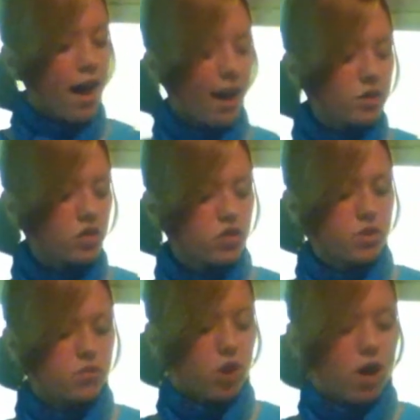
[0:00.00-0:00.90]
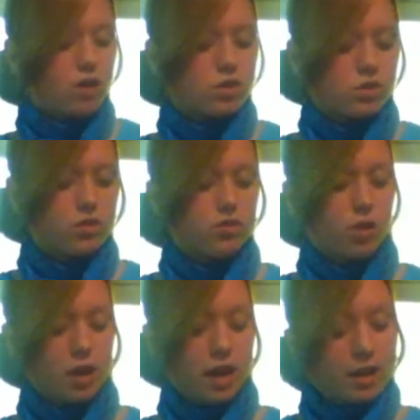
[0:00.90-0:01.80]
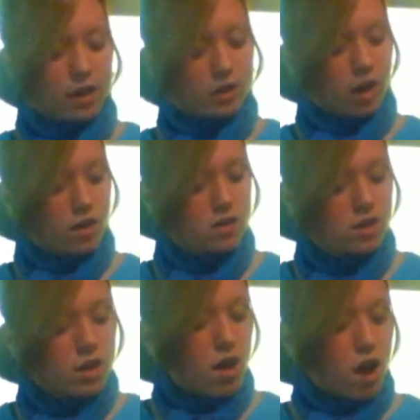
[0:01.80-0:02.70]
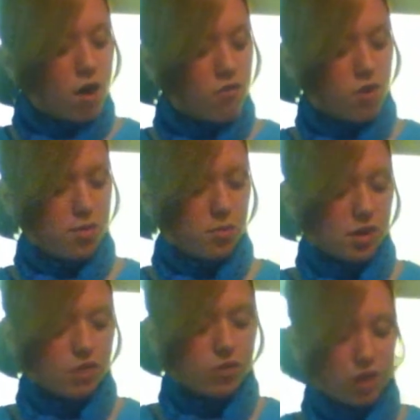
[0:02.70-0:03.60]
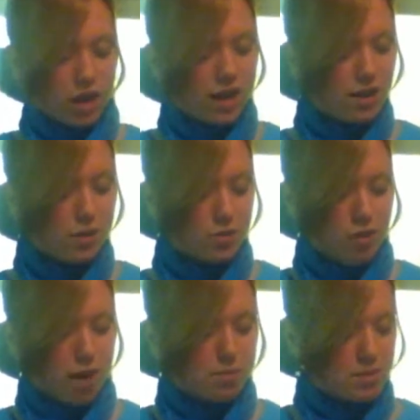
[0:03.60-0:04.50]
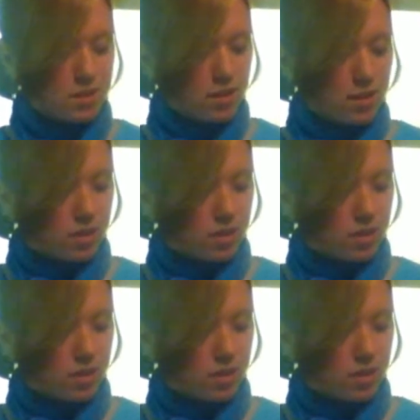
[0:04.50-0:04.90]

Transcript: Extrusive rocks, or volcanic rocks, are formed when a volcano erupts.